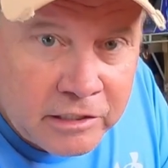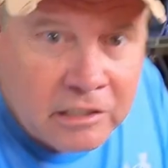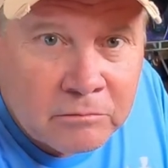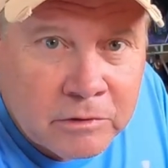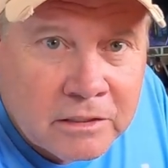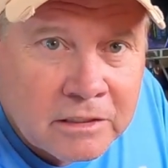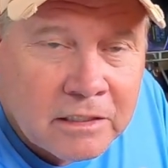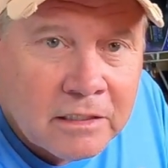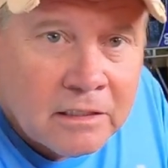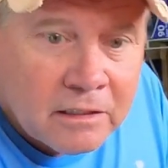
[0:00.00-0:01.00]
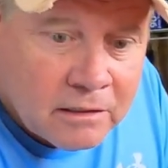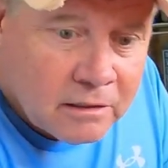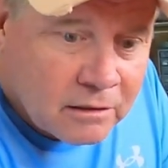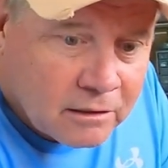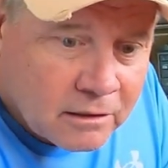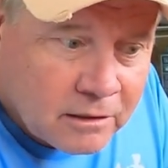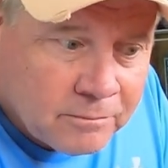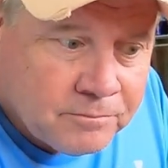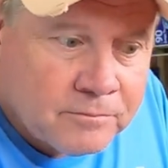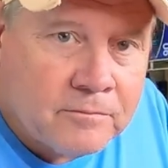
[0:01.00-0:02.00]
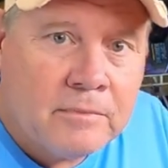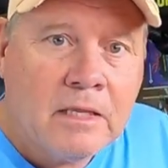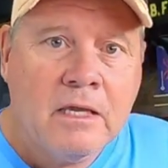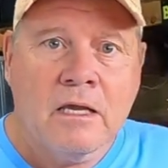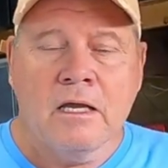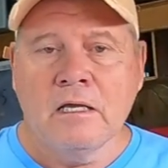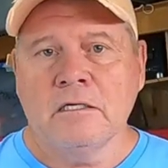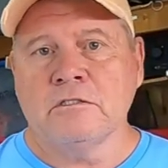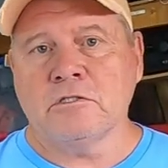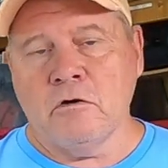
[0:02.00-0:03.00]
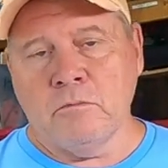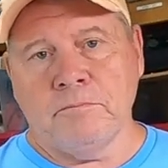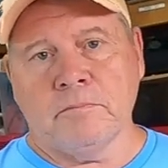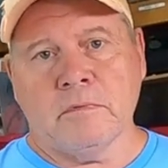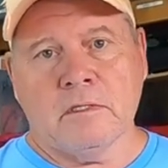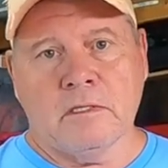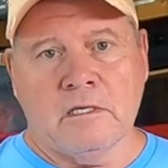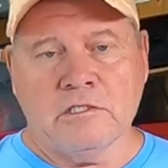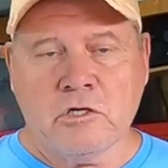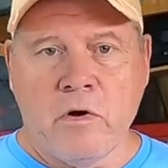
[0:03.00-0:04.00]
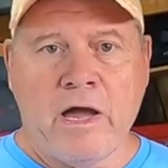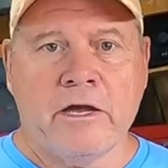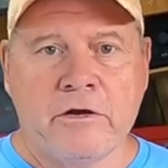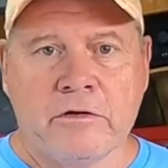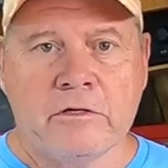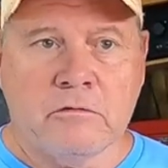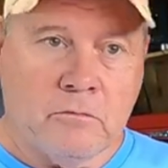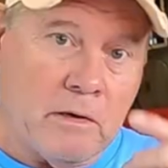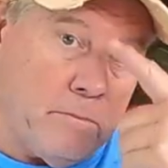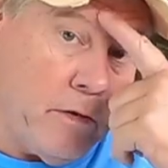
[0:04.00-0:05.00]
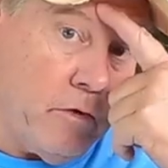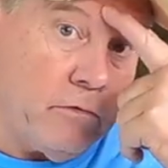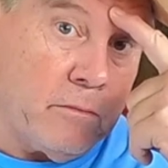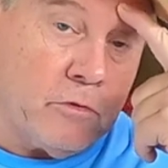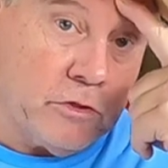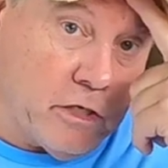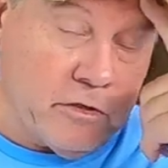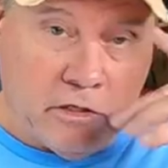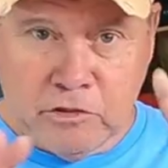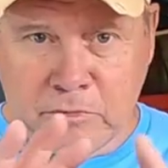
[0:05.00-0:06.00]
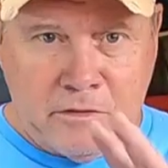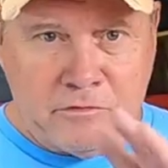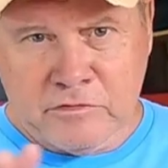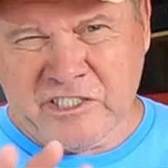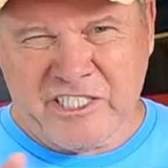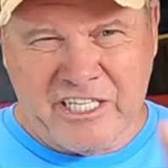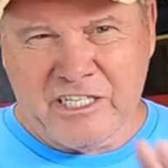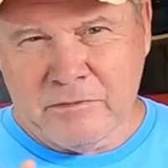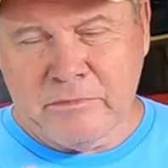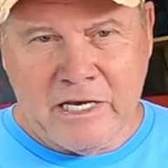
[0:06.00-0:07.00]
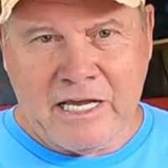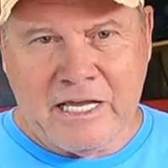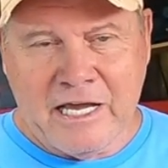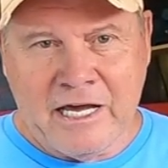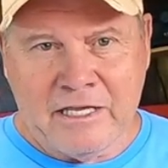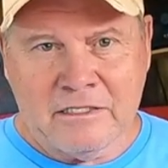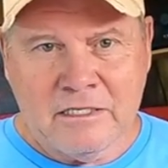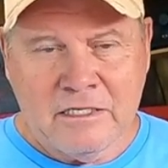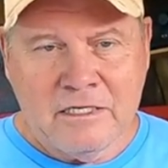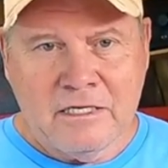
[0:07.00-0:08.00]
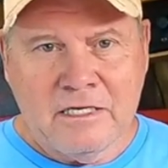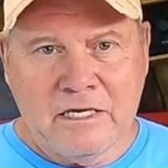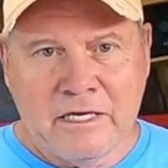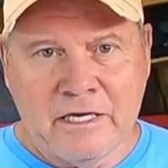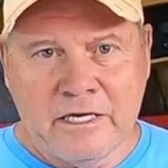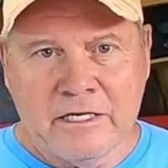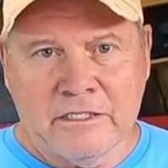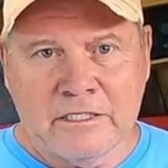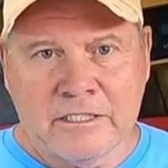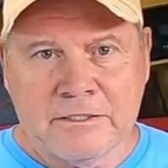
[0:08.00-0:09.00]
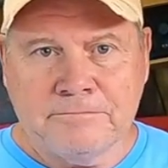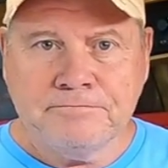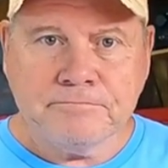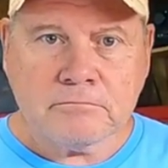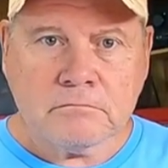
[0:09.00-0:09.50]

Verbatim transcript: telling me. Um, so let's go out here on my boat. I'm gonna show you a little bit of a setup that I got and um,